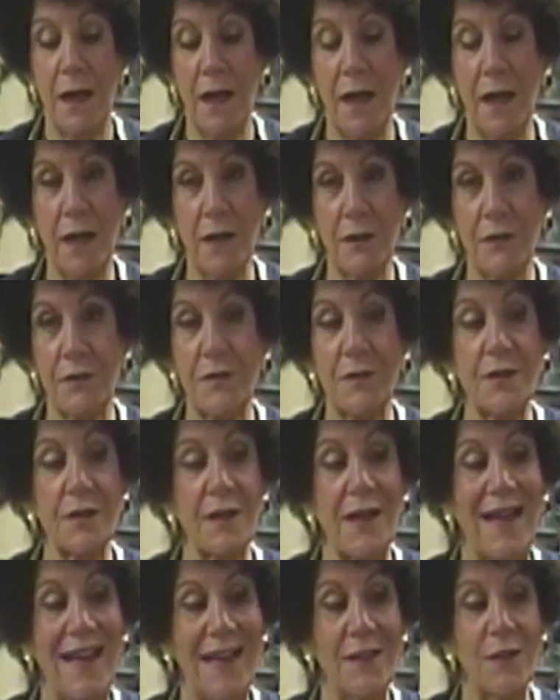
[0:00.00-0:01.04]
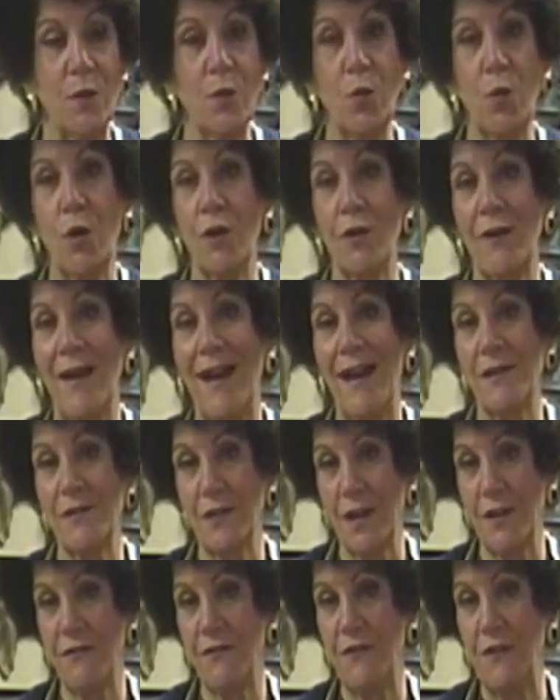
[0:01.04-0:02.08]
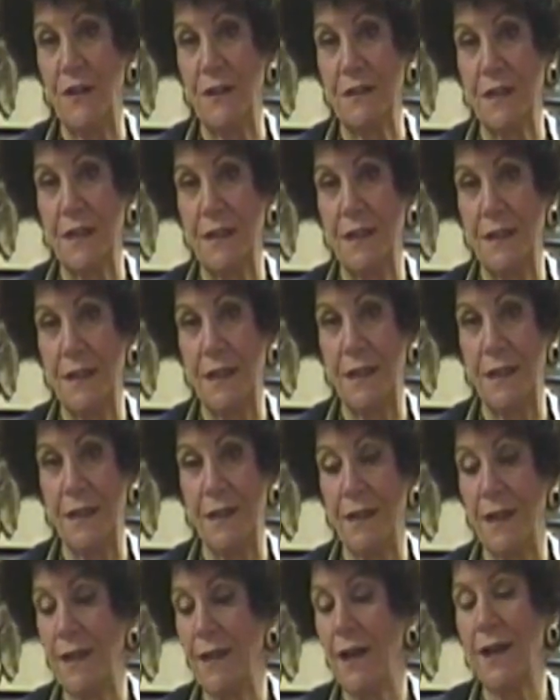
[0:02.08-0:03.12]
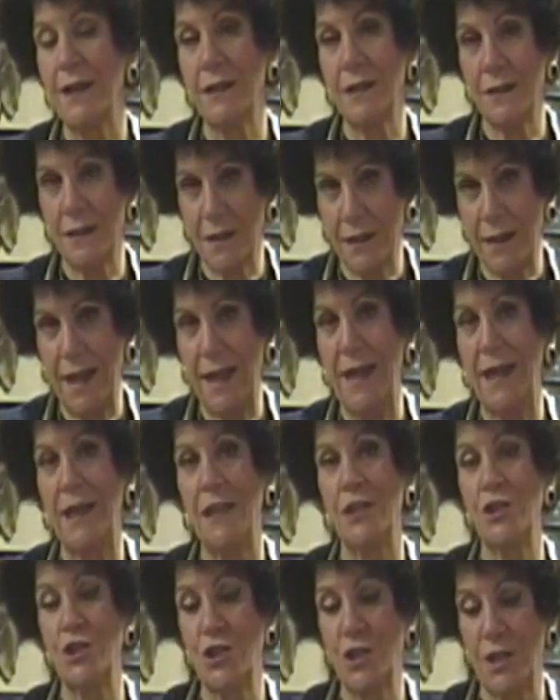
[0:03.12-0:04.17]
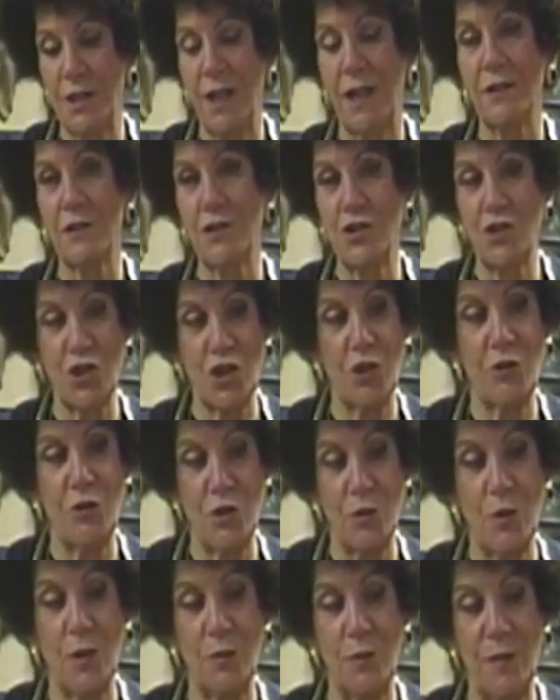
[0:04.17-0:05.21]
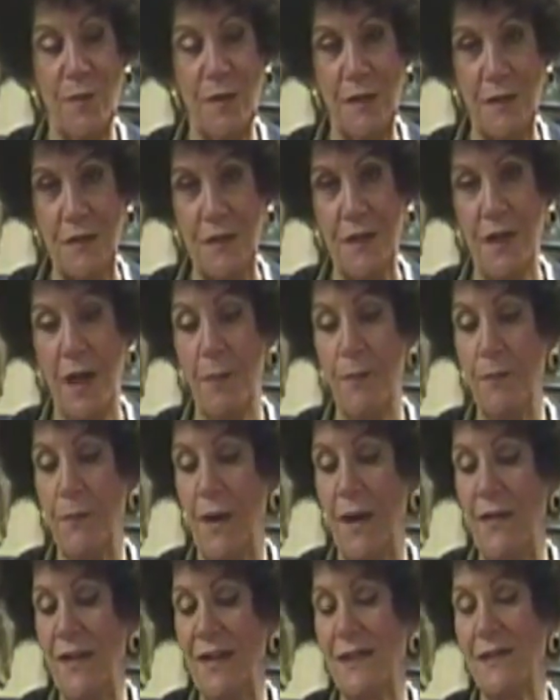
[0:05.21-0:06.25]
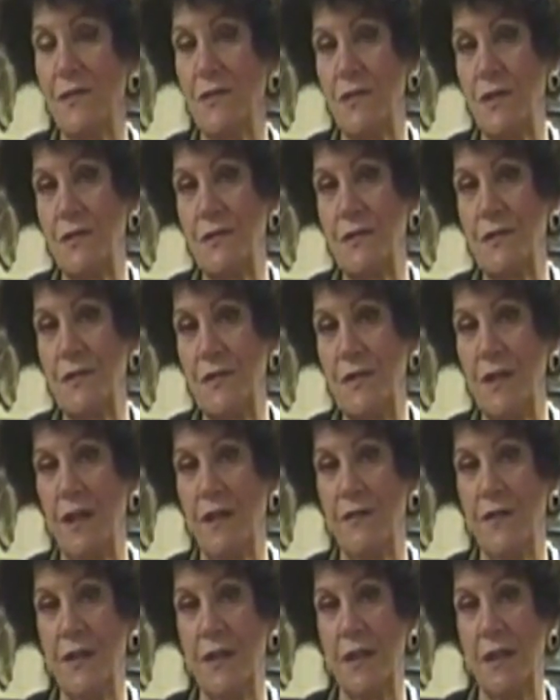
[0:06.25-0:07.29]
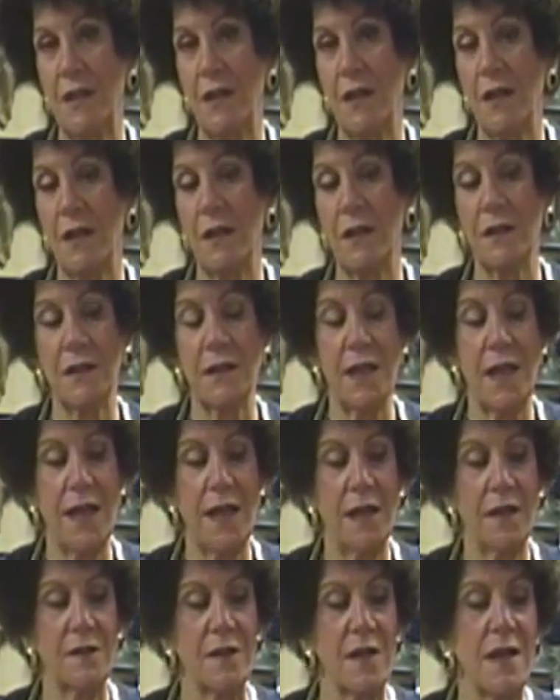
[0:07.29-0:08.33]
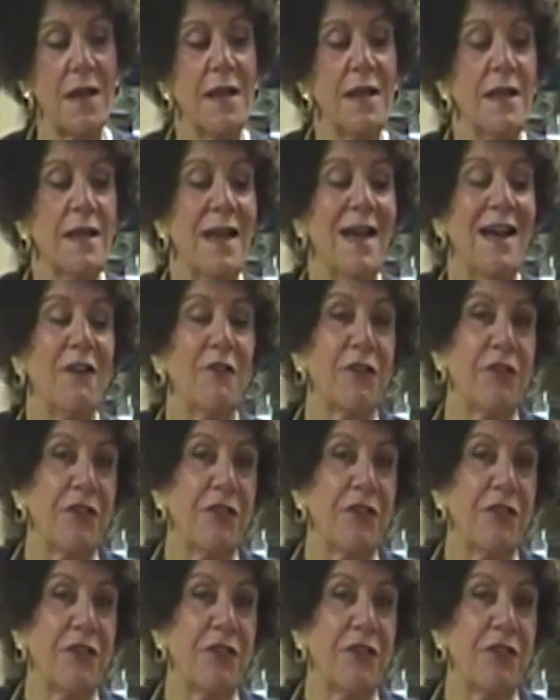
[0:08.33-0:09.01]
I'll add the water as I feel I need it, and I can gauge, and I'll show you when we mix it up, by the consistency of the glaze, how